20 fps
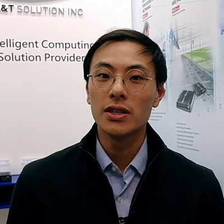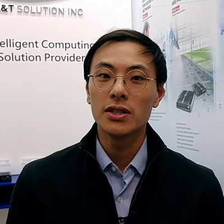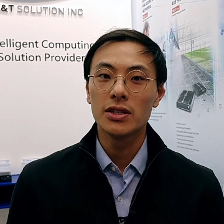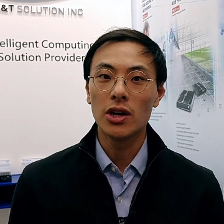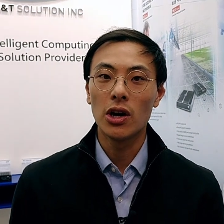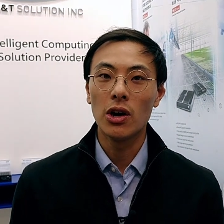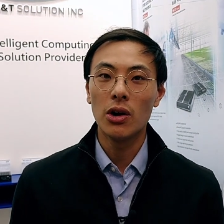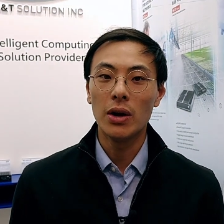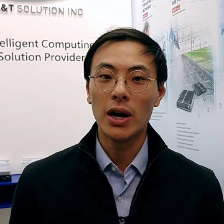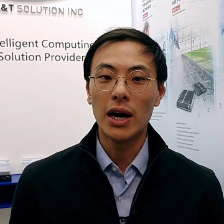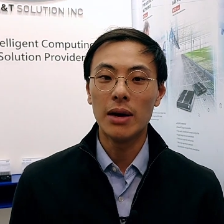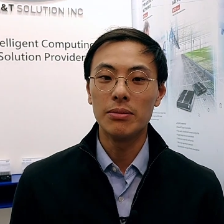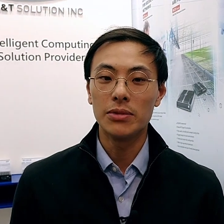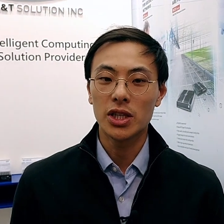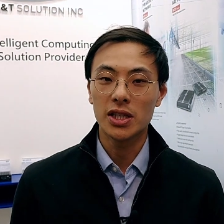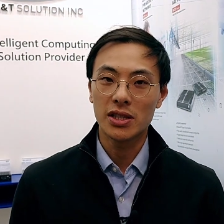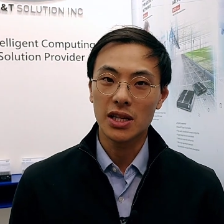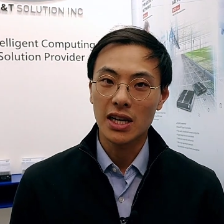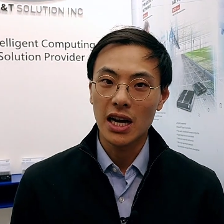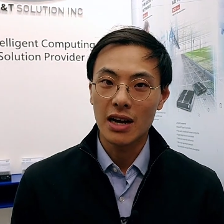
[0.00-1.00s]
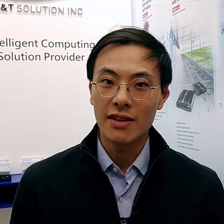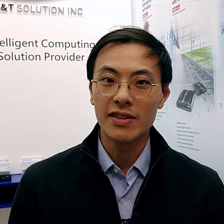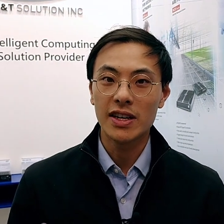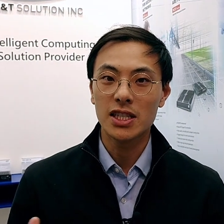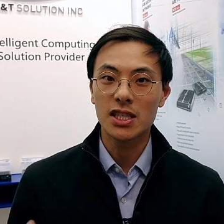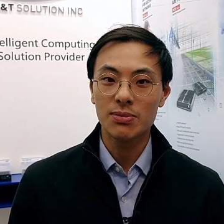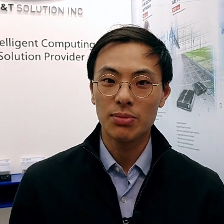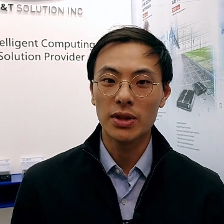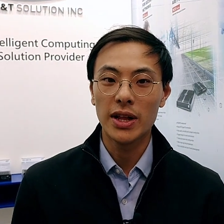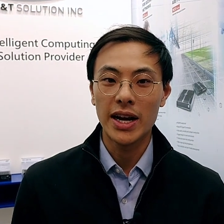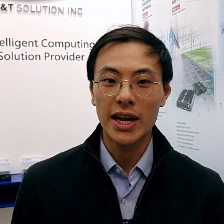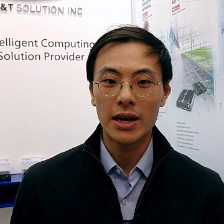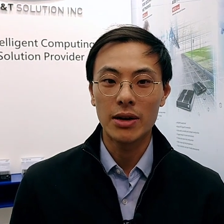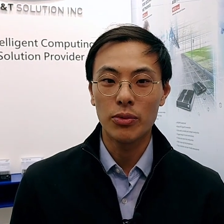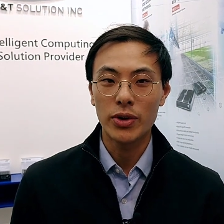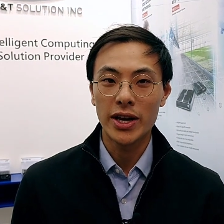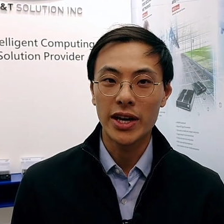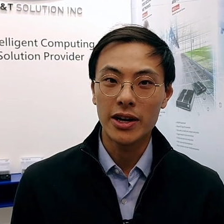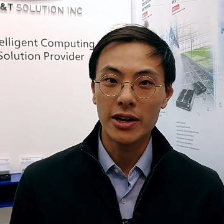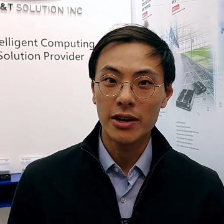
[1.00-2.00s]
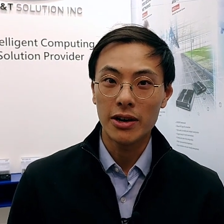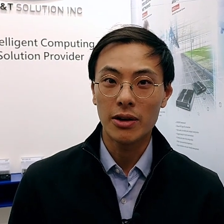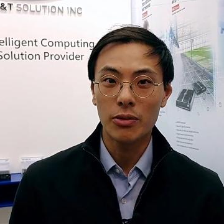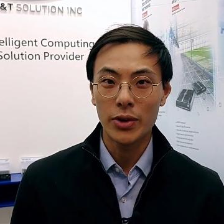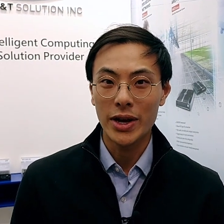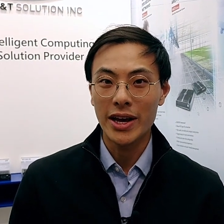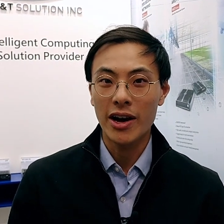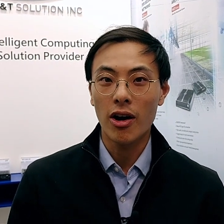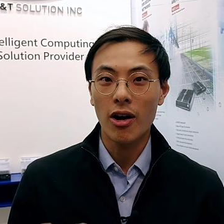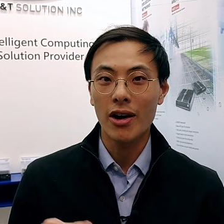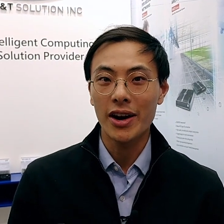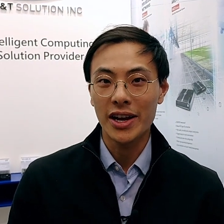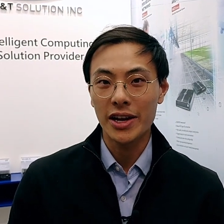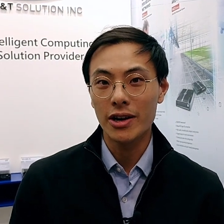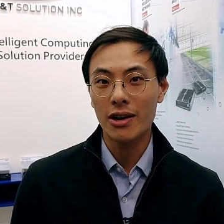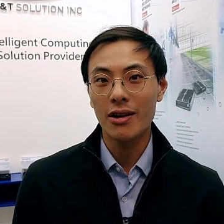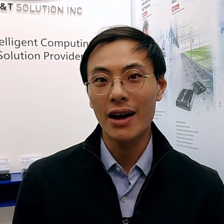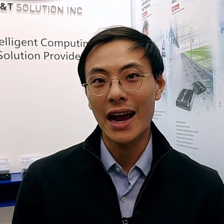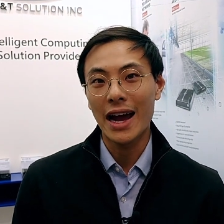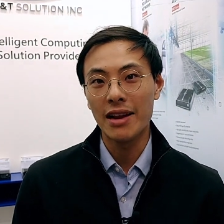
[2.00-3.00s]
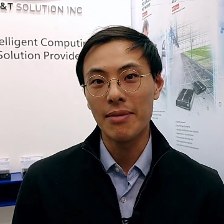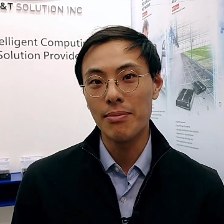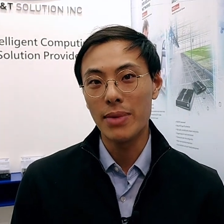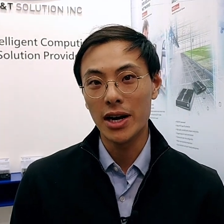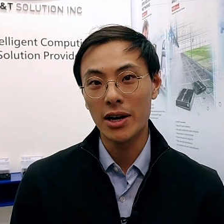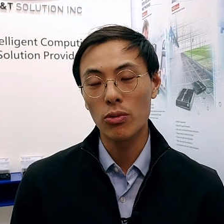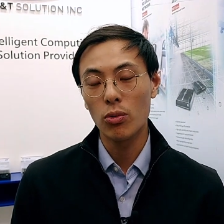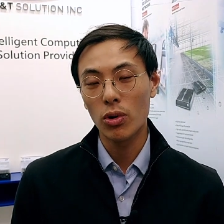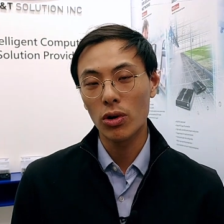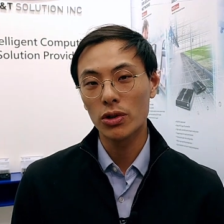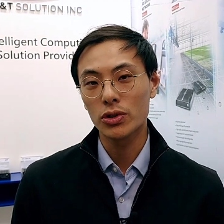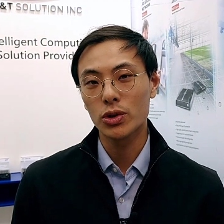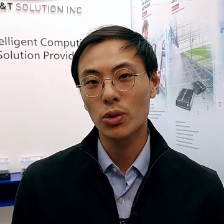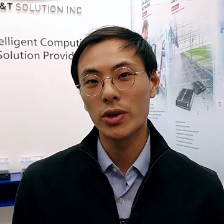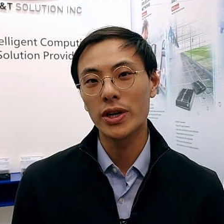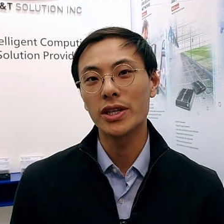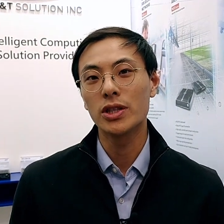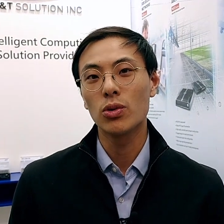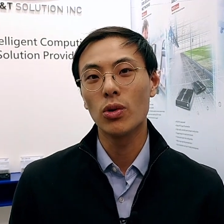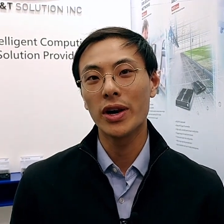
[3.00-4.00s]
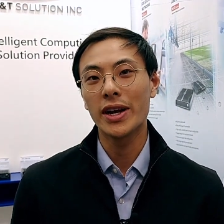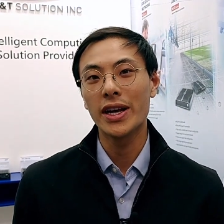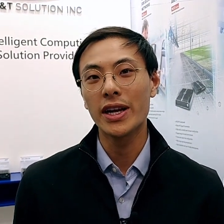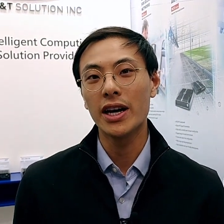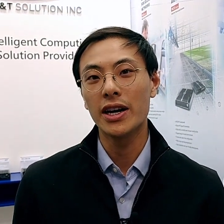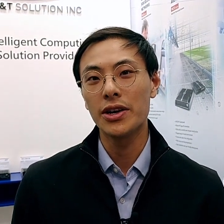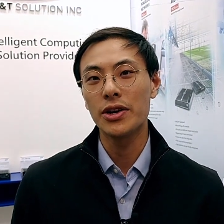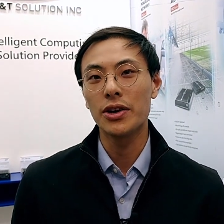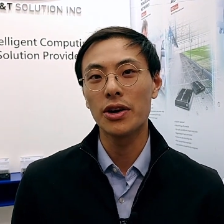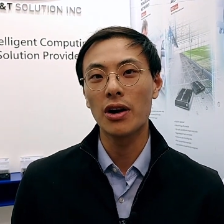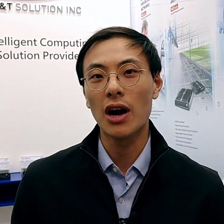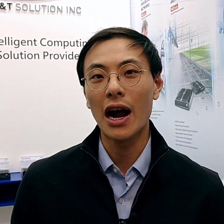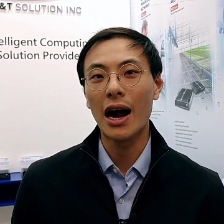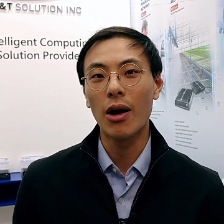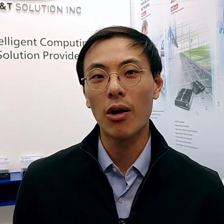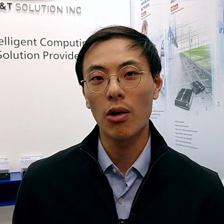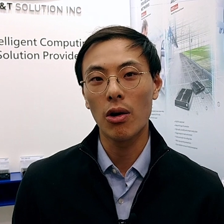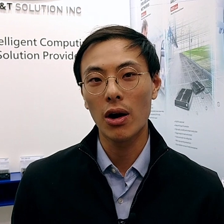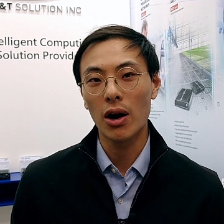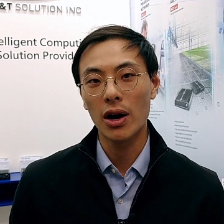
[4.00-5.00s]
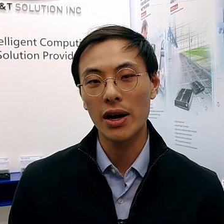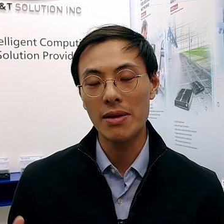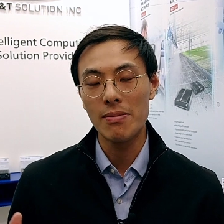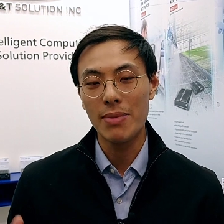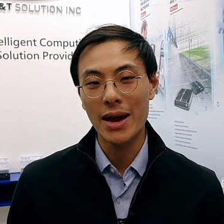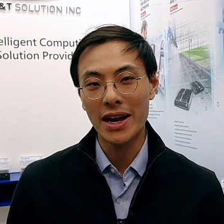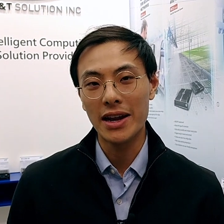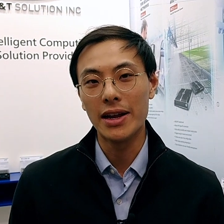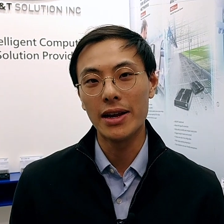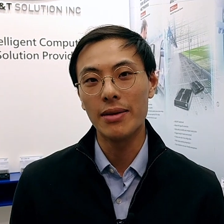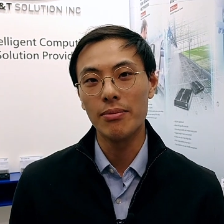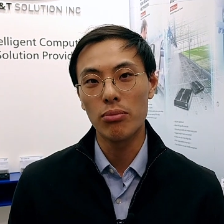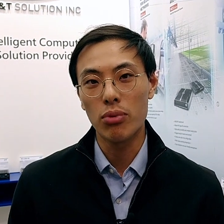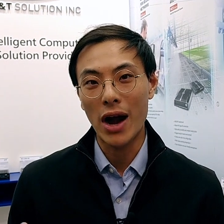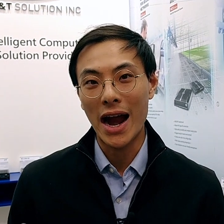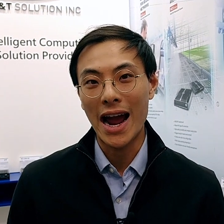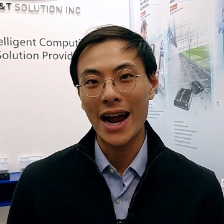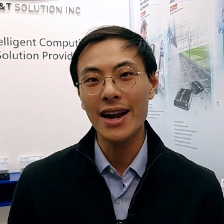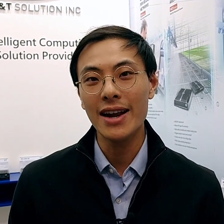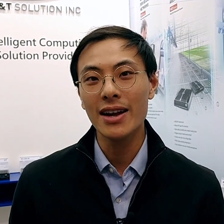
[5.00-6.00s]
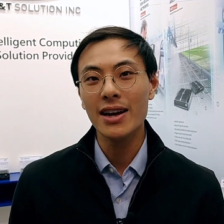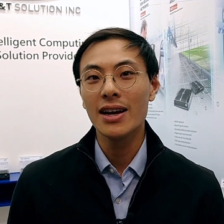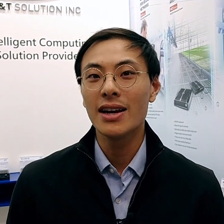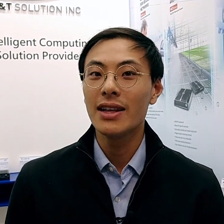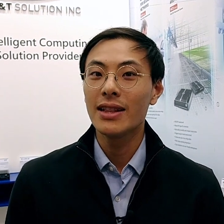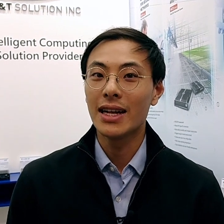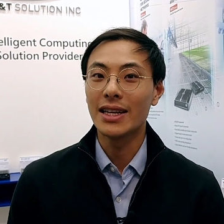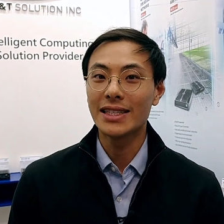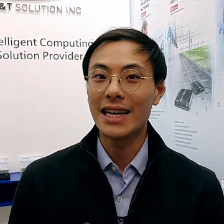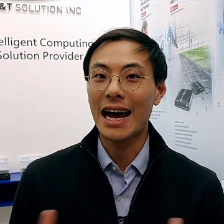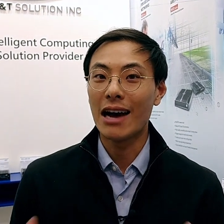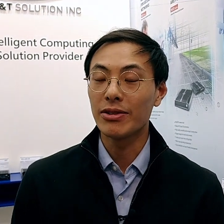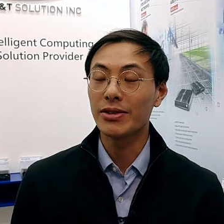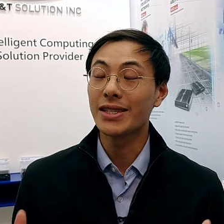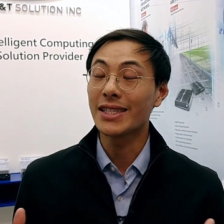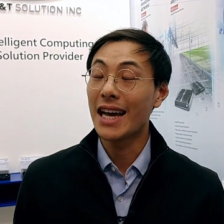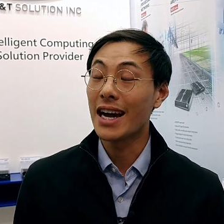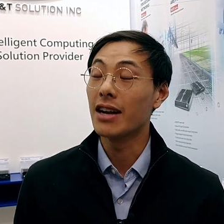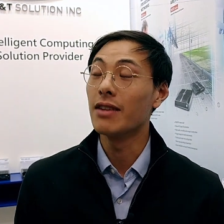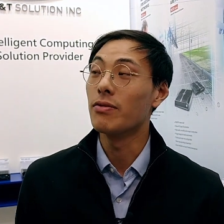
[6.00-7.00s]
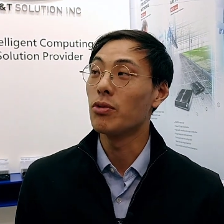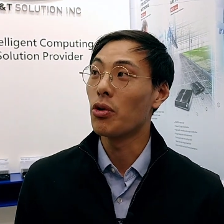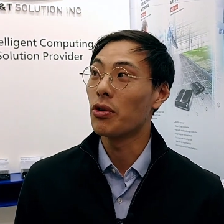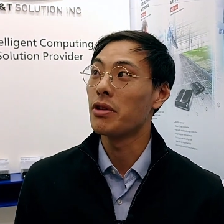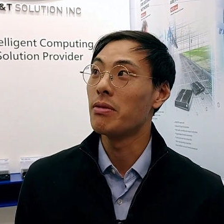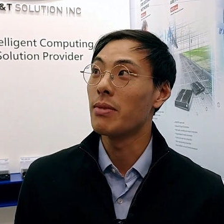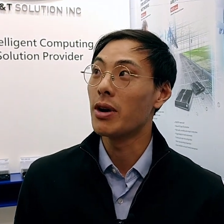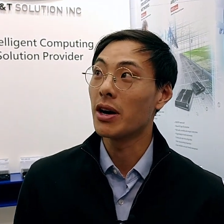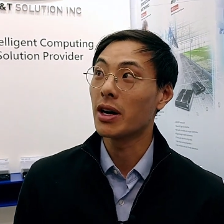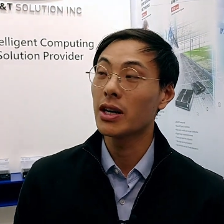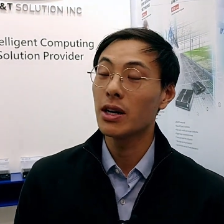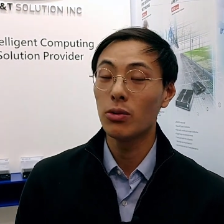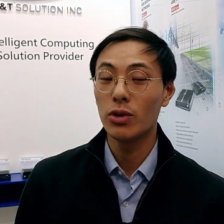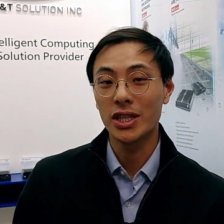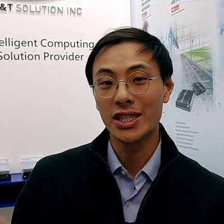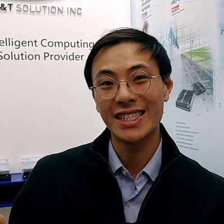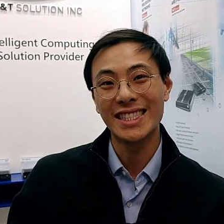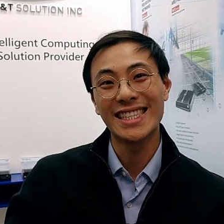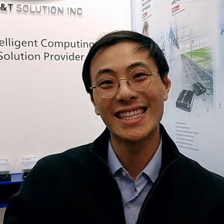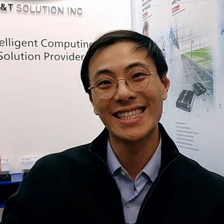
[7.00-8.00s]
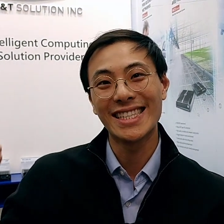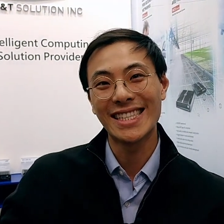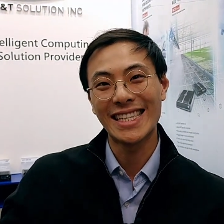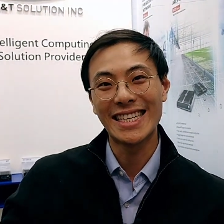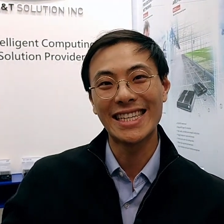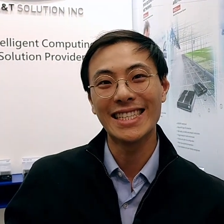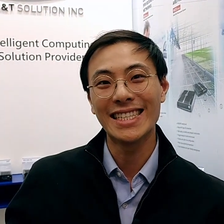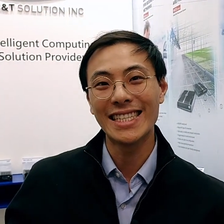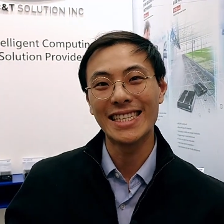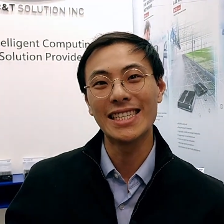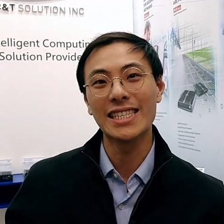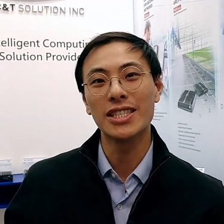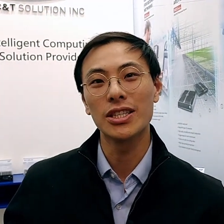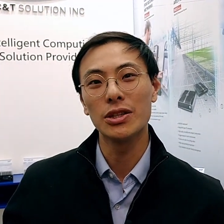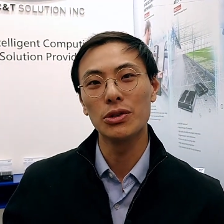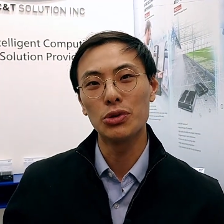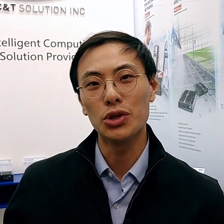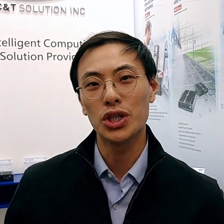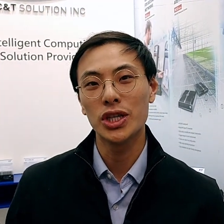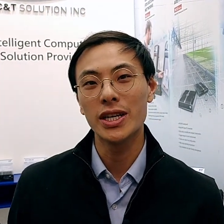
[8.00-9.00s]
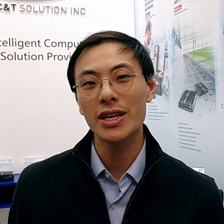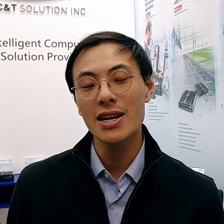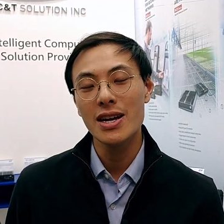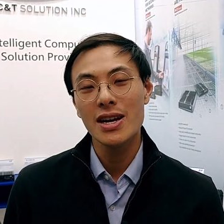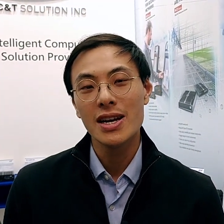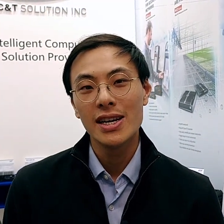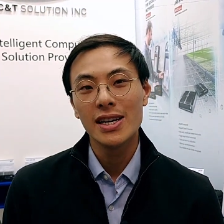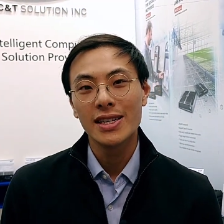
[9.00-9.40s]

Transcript: So just to kind of explain, we are here at Embedded World 2020 under our embedded brand that's outside of North America, which is the C&T Solution.